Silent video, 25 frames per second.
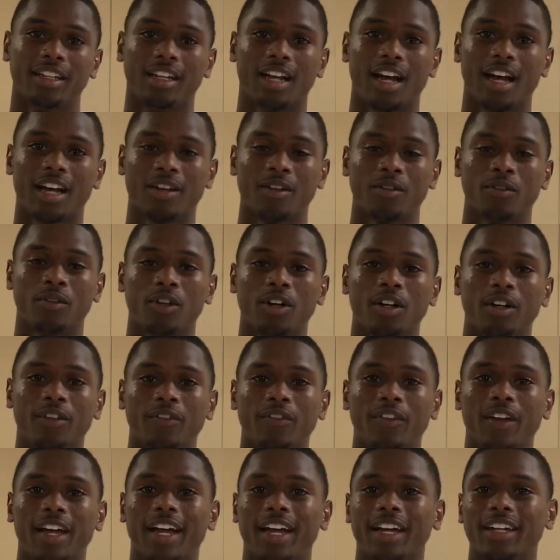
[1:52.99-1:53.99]
I could run
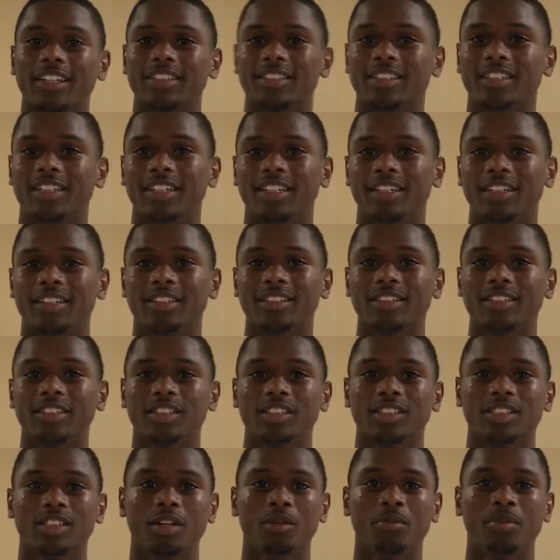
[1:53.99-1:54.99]
fast and
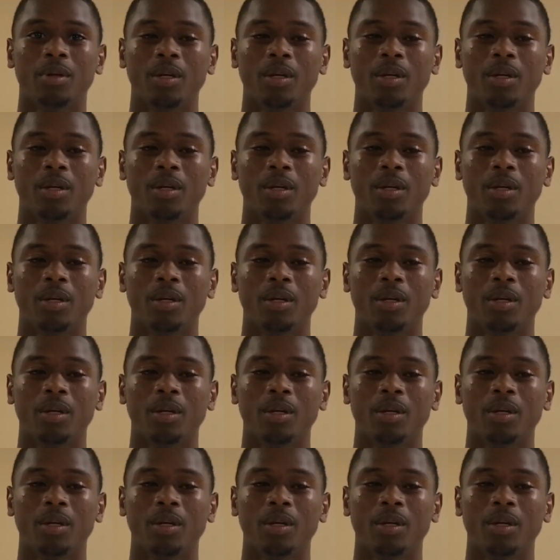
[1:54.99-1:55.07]
show